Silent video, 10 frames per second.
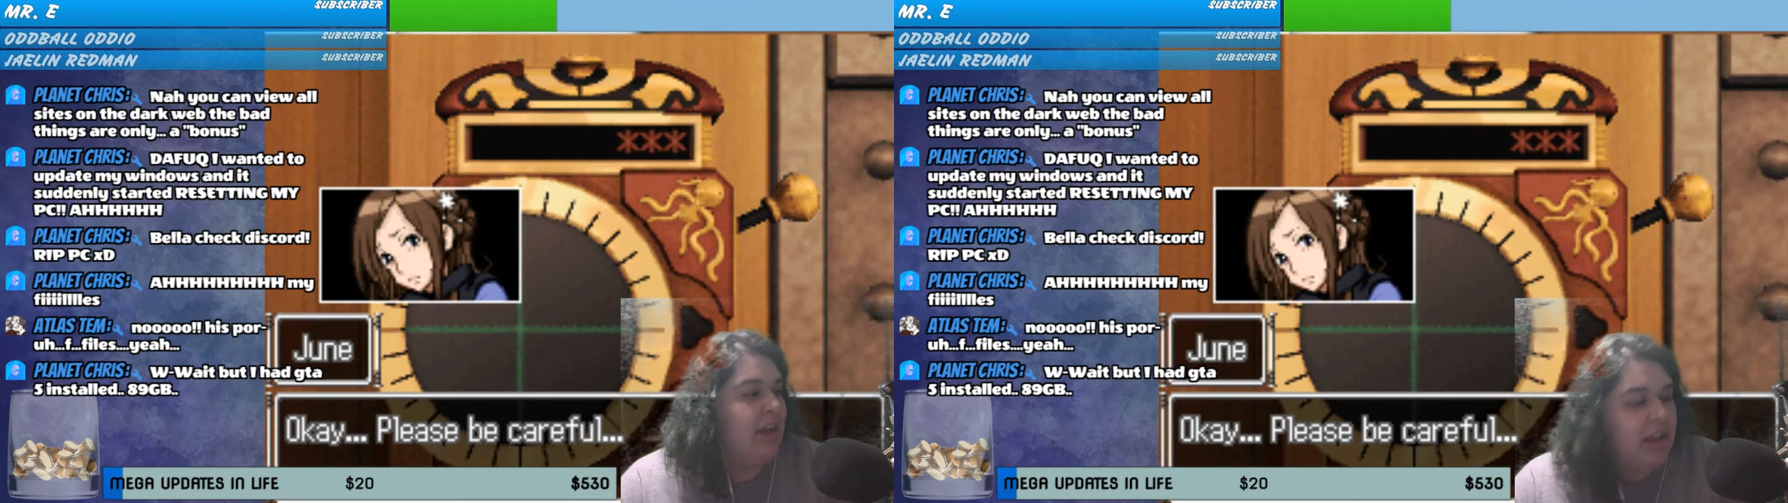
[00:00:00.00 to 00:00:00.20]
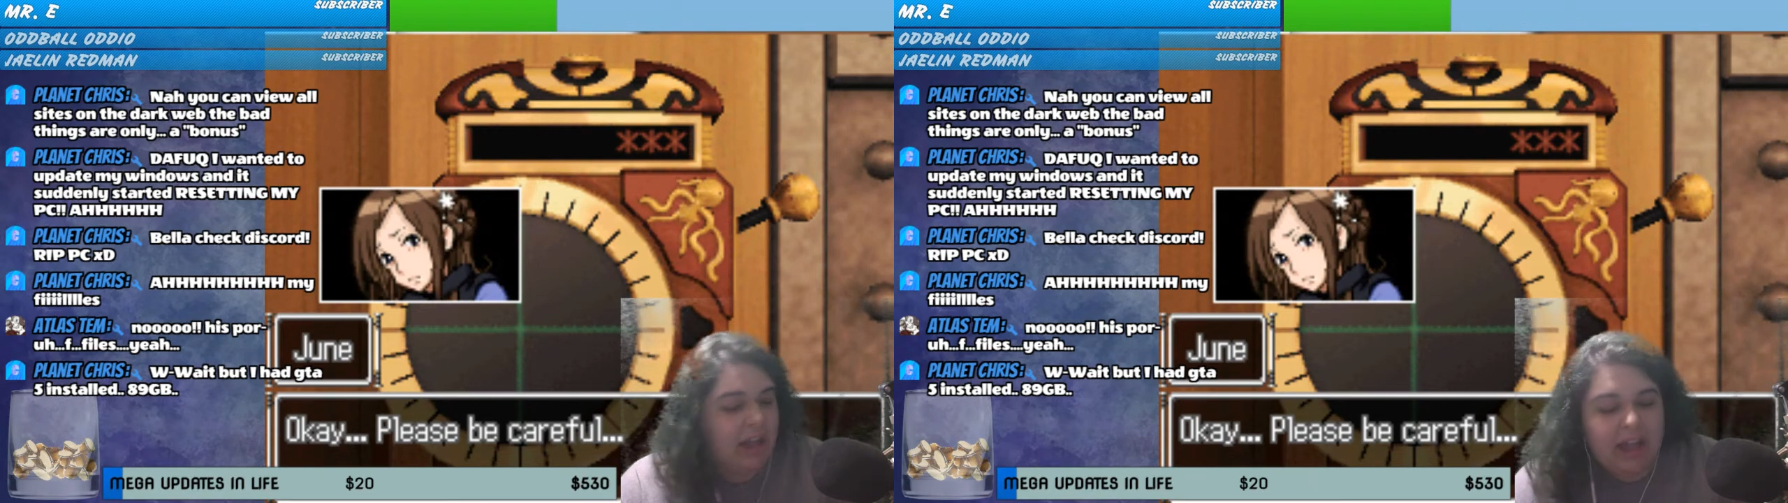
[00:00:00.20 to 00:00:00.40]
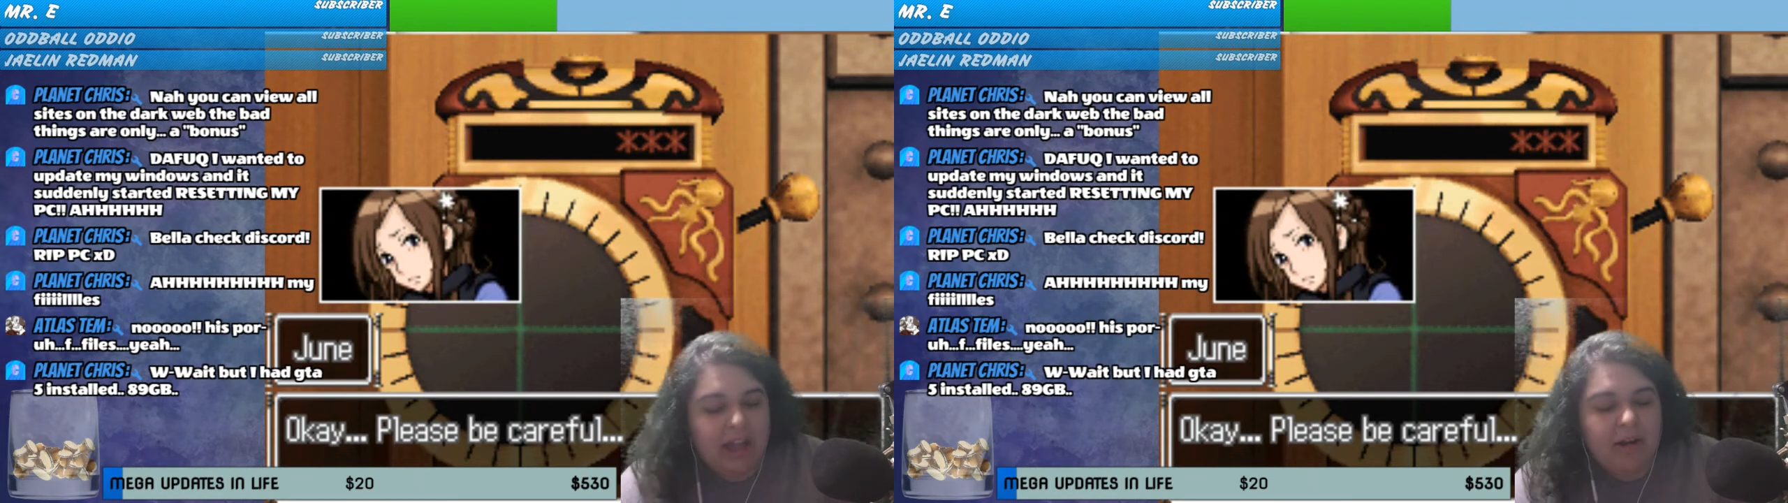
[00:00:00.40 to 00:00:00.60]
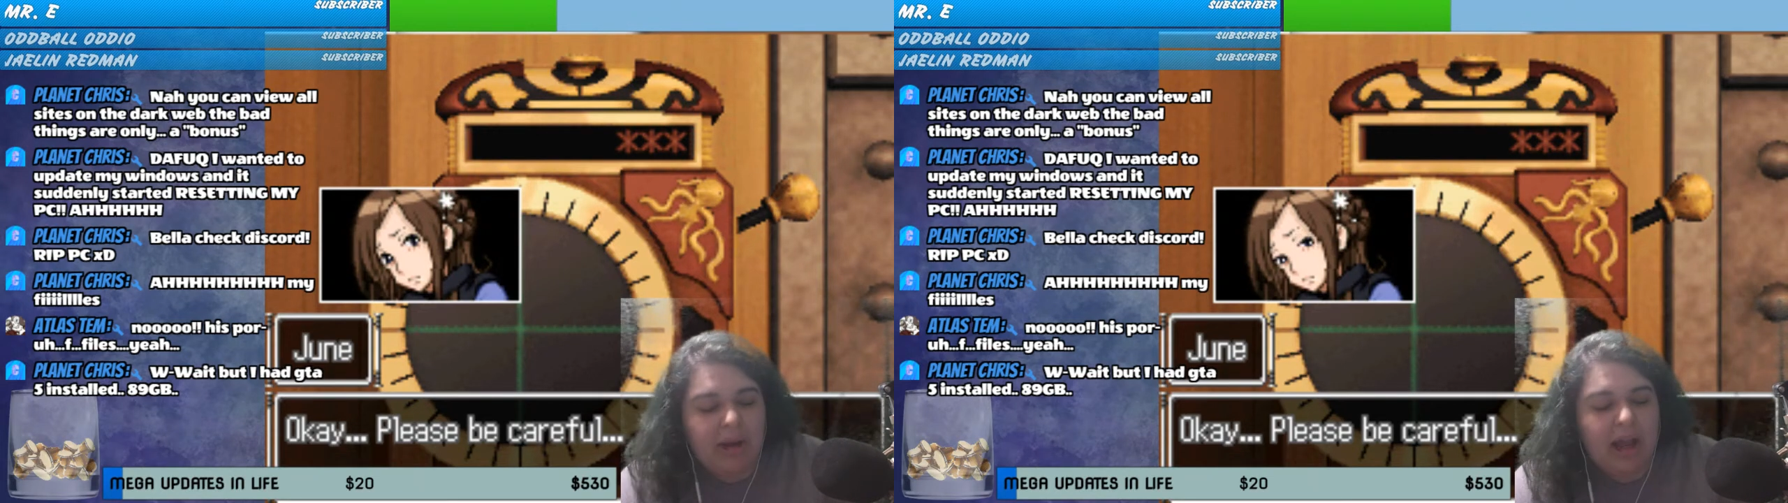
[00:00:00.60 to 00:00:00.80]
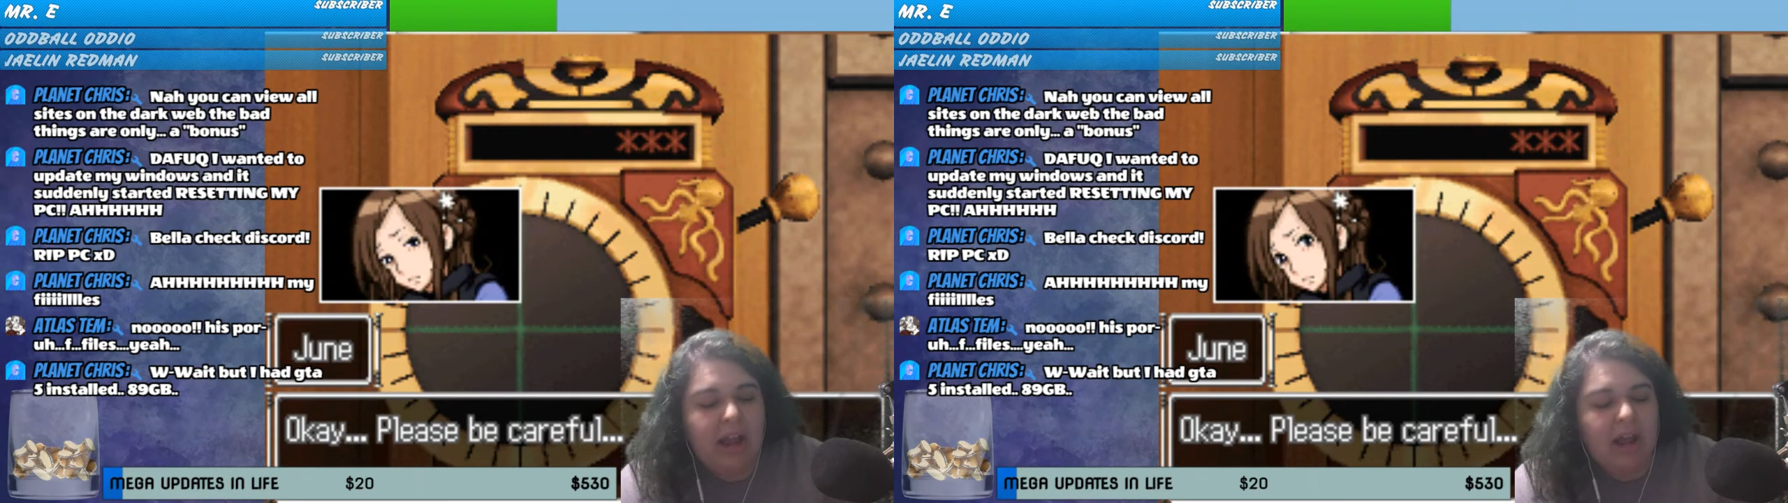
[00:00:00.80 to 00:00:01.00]
Like,
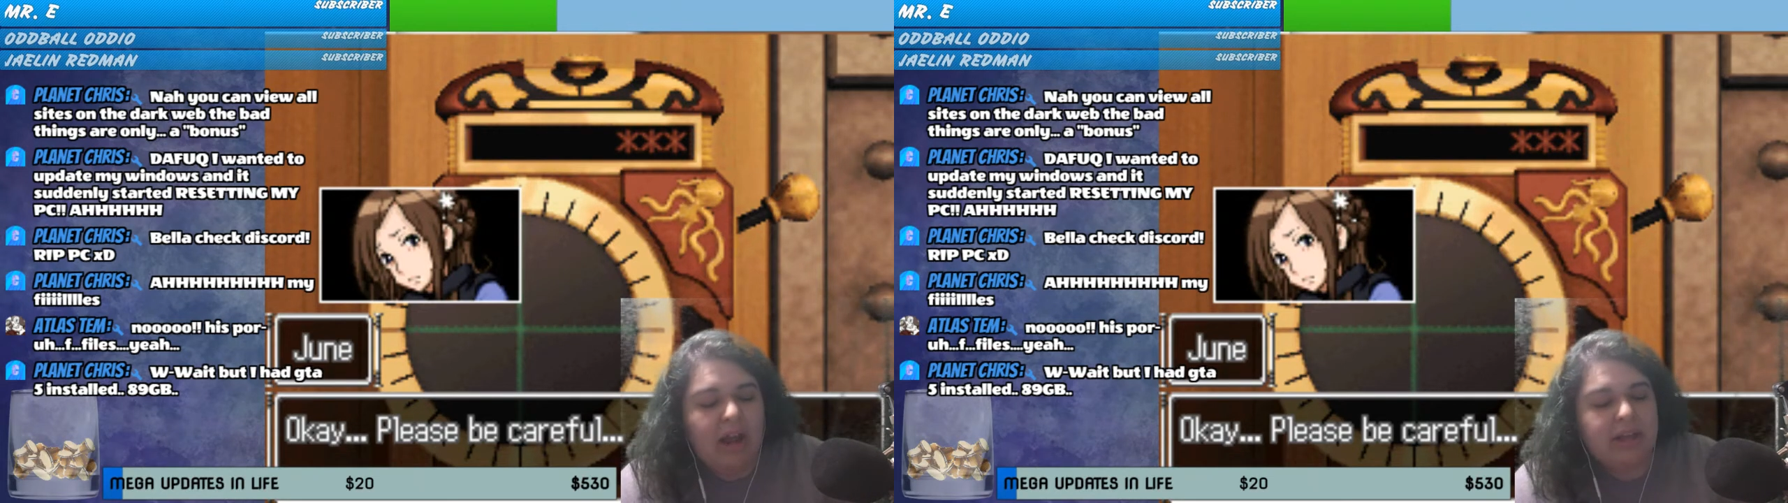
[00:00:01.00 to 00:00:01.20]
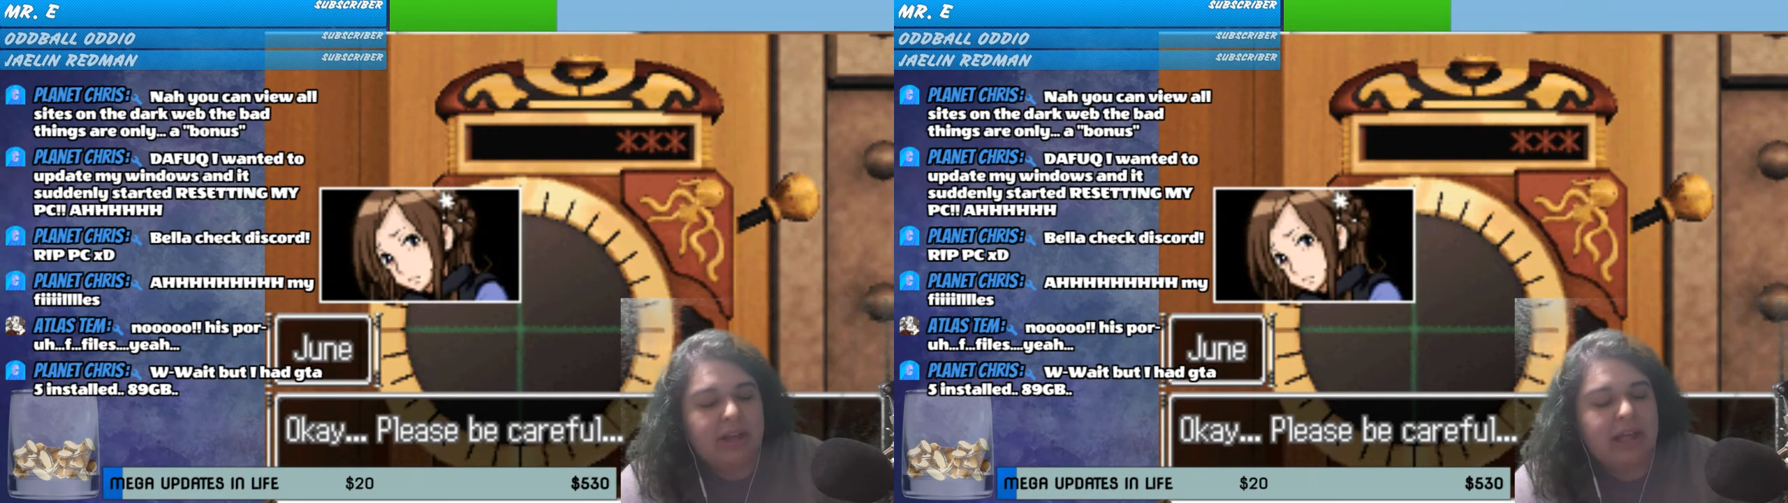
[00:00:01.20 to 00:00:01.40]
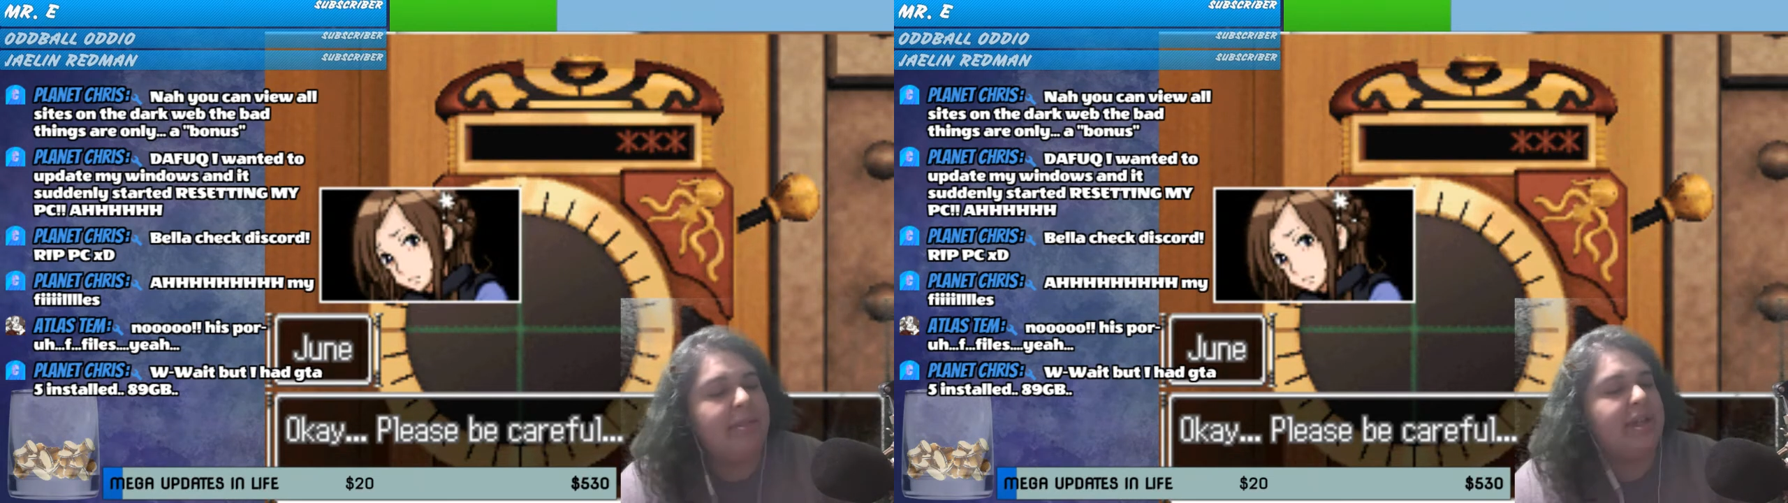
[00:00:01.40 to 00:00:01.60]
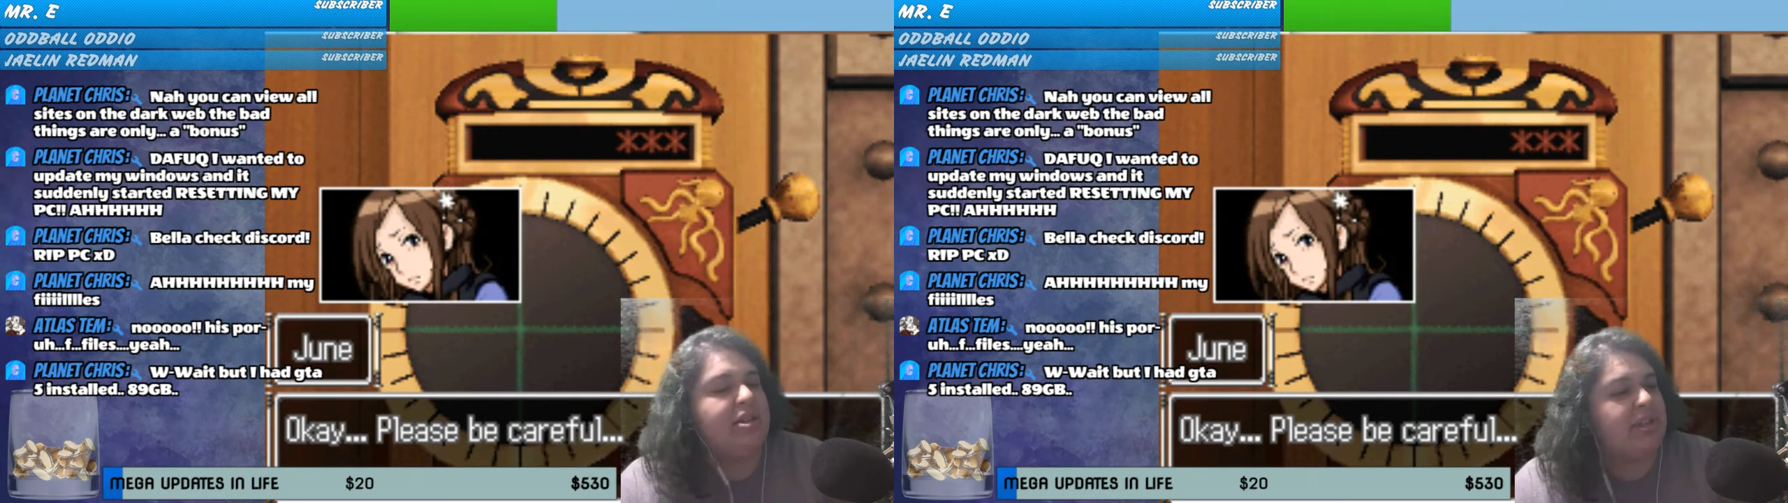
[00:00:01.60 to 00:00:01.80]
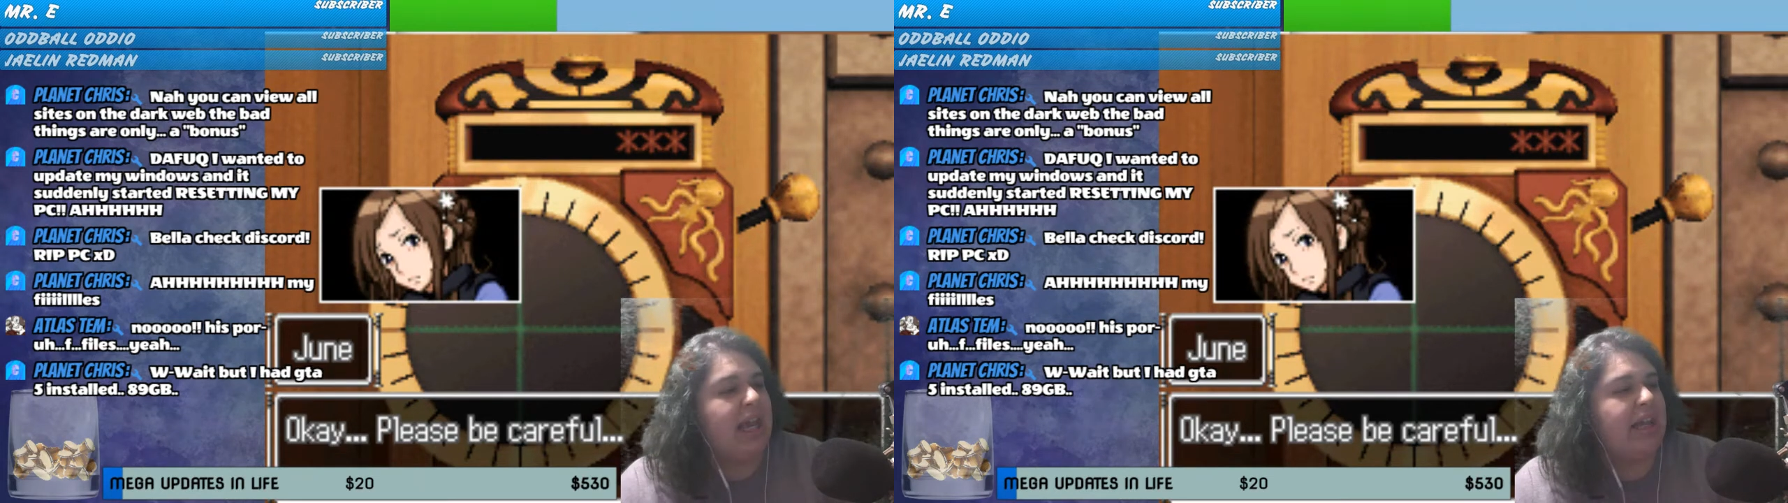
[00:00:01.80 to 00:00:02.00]
what? That makes
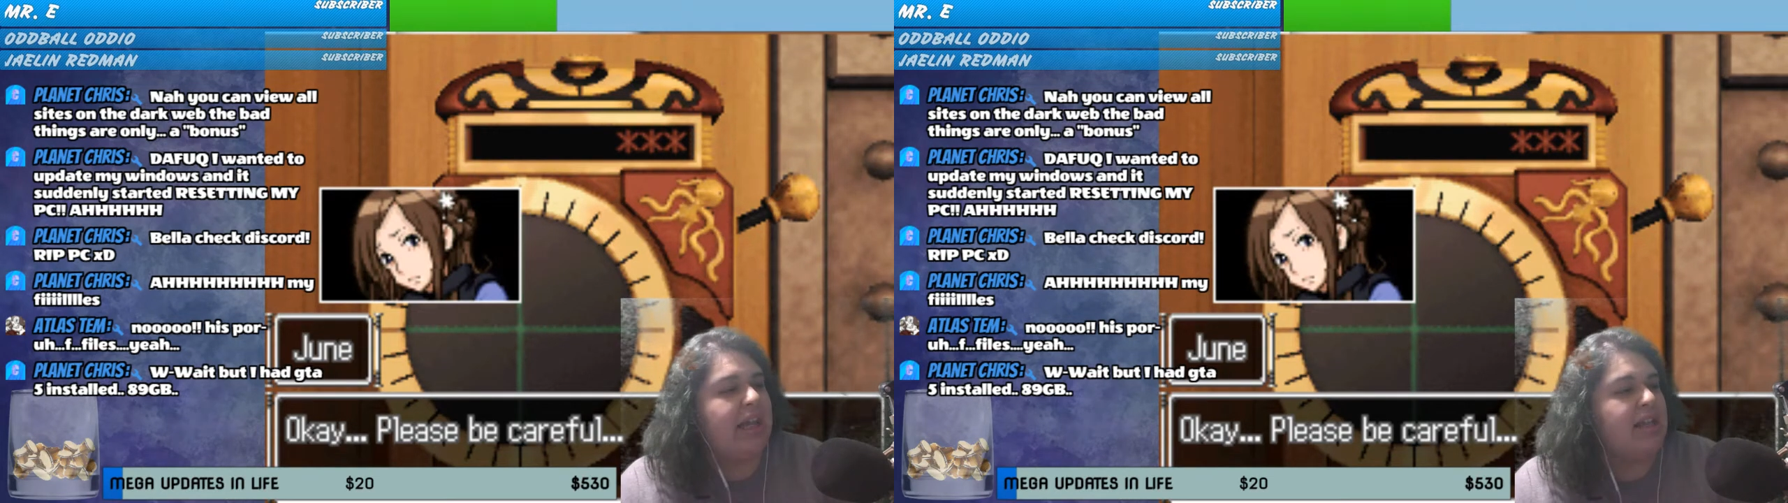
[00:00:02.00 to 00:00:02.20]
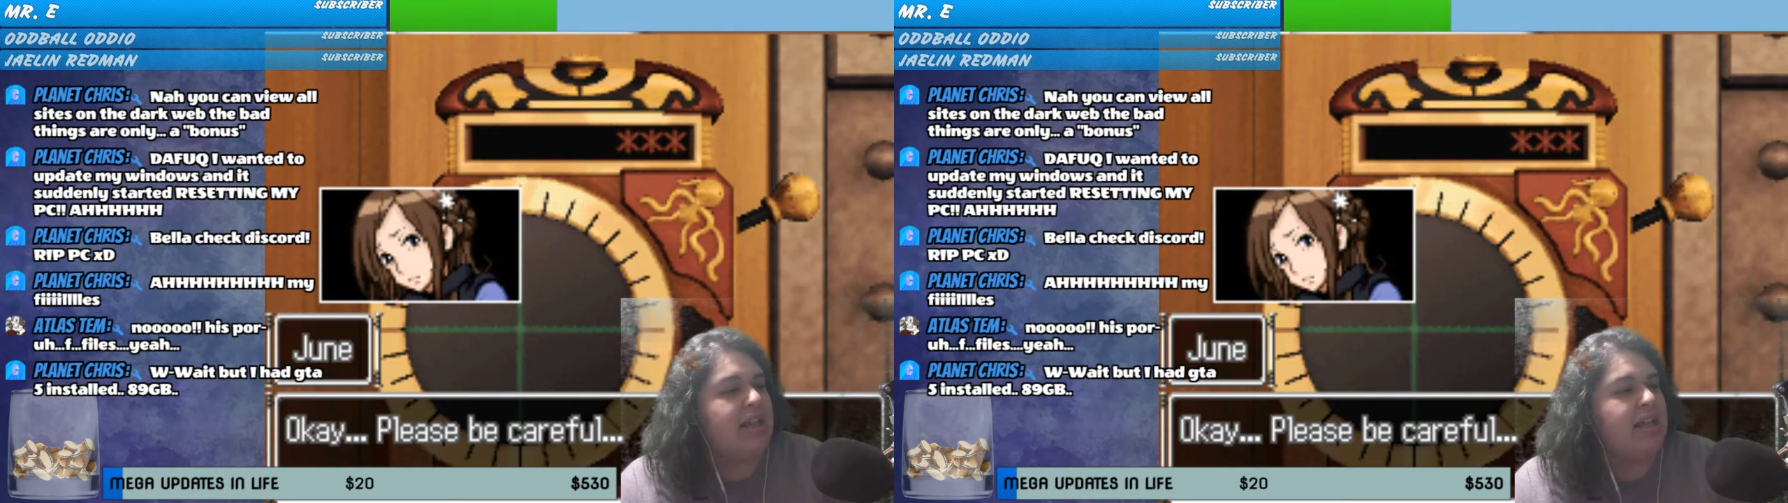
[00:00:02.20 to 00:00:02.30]
no sense.